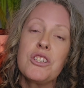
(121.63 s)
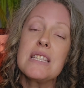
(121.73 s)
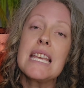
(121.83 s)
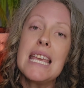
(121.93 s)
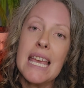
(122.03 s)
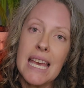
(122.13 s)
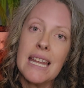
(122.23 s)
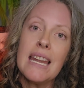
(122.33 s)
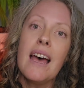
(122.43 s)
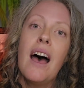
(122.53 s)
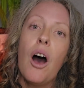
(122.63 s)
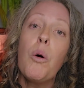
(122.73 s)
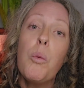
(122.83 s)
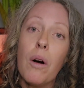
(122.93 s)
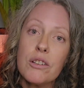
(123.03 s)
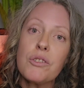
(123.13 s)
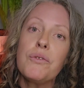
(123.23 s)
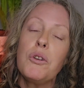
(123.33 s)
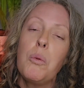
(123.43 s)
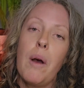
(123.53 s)
is again a
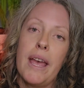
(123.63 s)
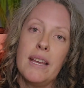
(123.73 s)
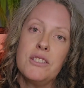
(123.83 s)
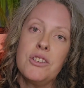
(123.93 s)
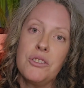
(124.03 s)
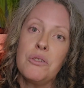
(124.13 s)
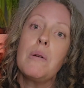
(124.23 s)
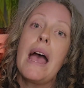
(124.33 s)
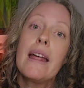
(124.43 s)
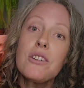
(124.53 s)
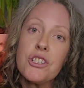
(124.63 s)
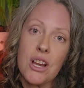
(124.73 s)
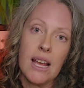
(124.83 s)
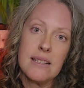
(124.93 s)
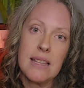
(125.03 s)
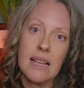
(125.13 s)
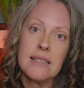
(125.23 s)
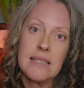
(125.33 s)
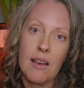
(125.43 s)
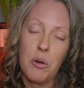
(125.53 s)
wonderful way to energize that
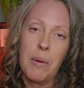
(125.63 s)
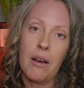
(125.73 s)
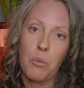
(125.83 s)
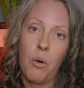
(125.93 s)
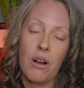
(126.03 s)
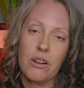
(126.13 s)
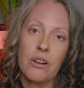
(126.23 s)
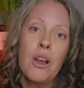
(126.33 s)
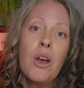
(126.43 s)
cell-bound water,